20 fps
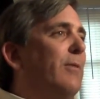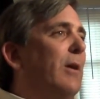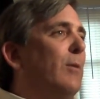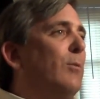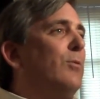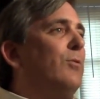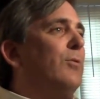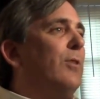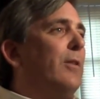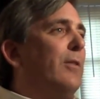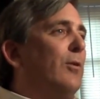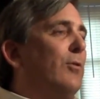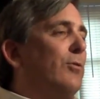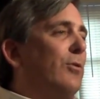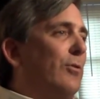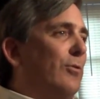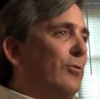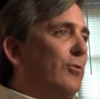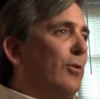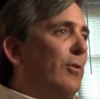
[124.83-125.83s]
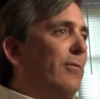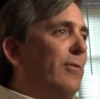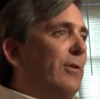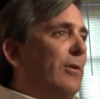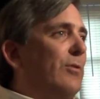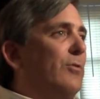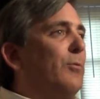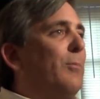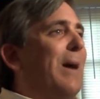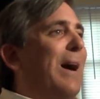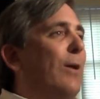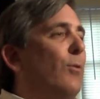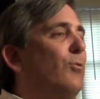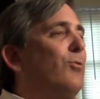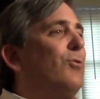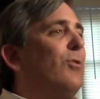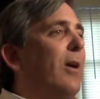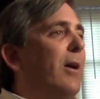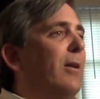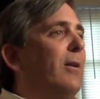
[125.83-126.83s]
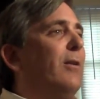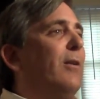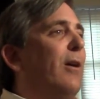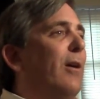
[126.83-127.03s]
I would say there's conservatism outside